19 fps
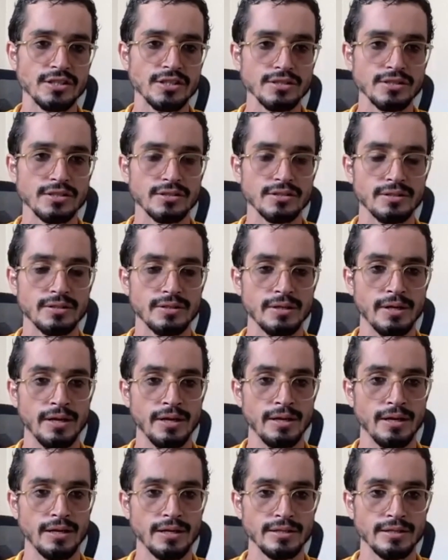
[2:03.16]
us
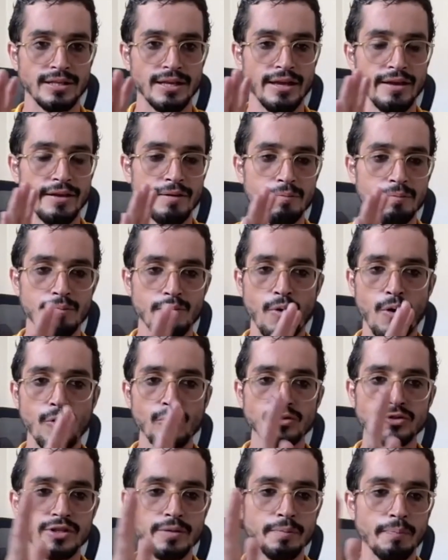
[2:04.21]
the
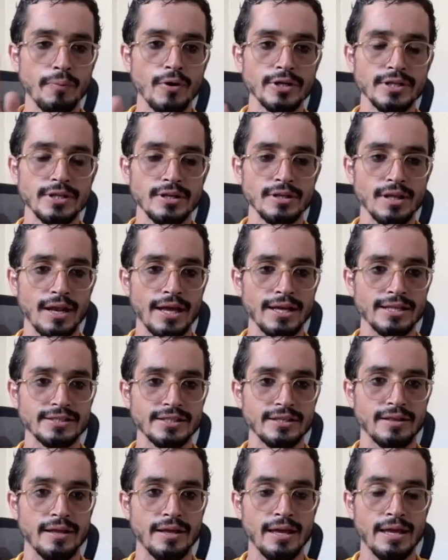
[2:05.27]
most important
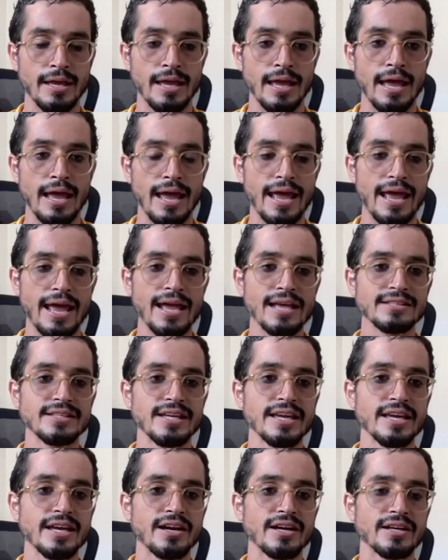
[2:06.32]
lesson. As an
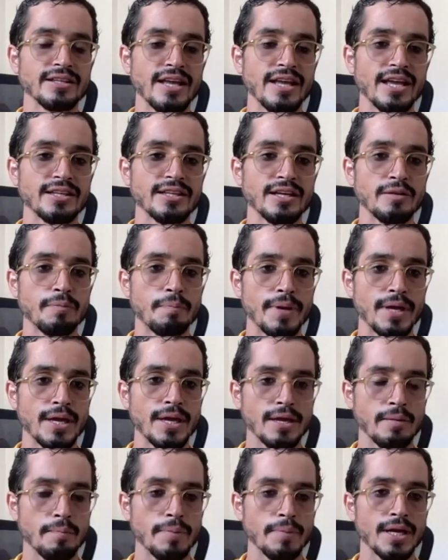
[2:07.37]
incarnated
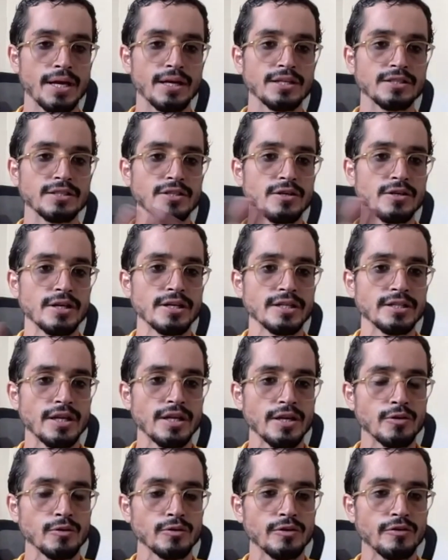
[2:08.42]
being, because you're in
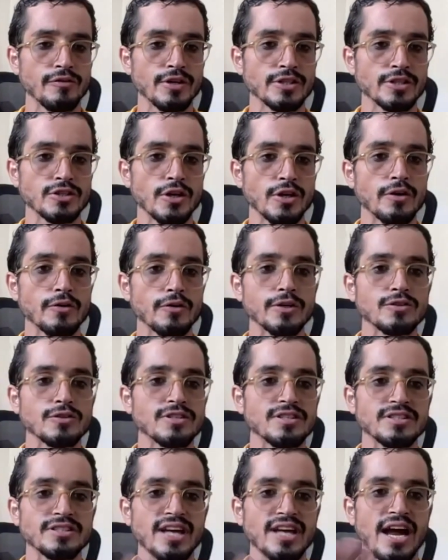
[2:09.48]
the universe, you're going to
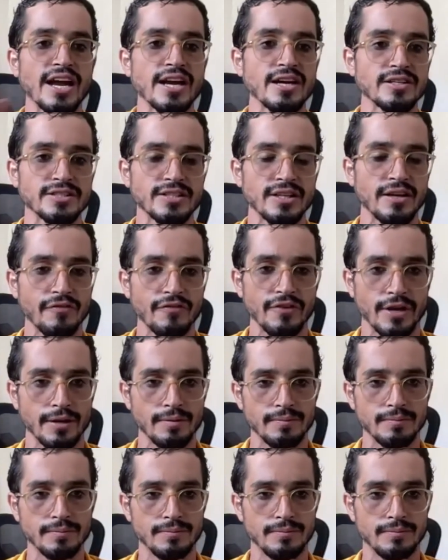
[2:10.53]
desire something.